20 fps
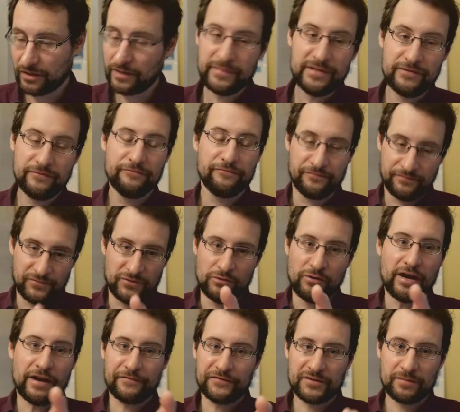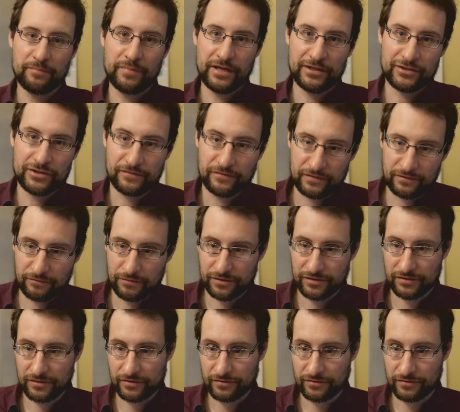I mean, you have the patch if you want.